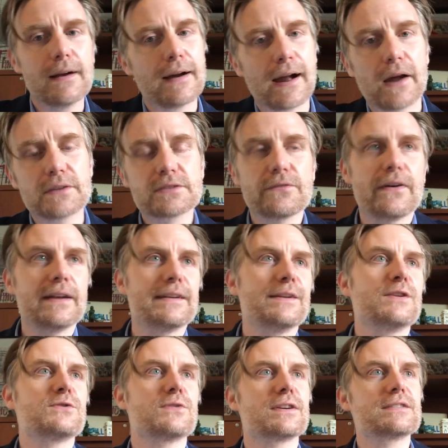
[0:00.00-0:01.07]
I also find it
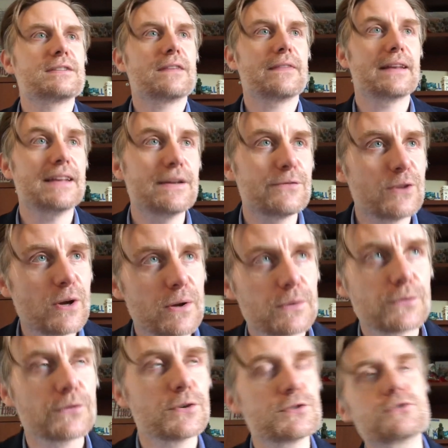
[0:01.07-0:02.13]
interesting that even though he
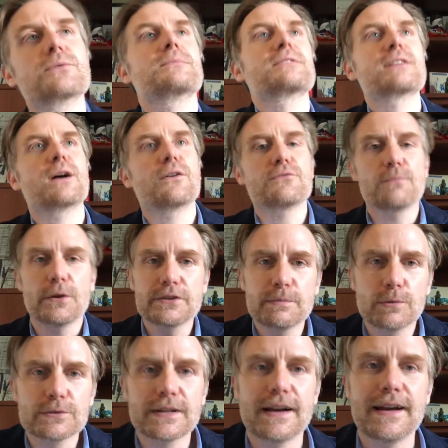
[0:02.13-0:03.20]
refers to himself
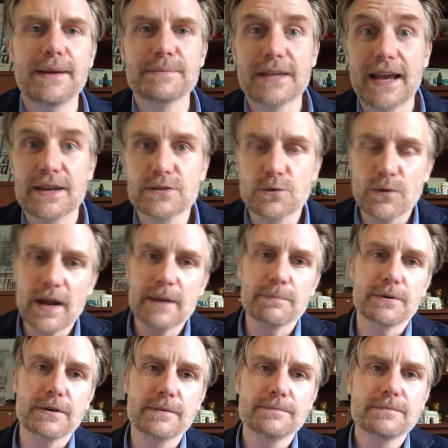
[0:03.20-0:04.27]
multiple times as a
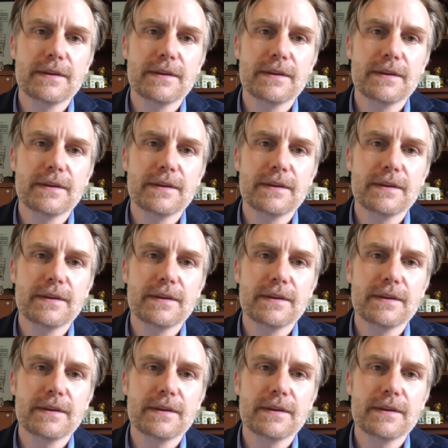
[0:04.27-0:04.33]
rapper,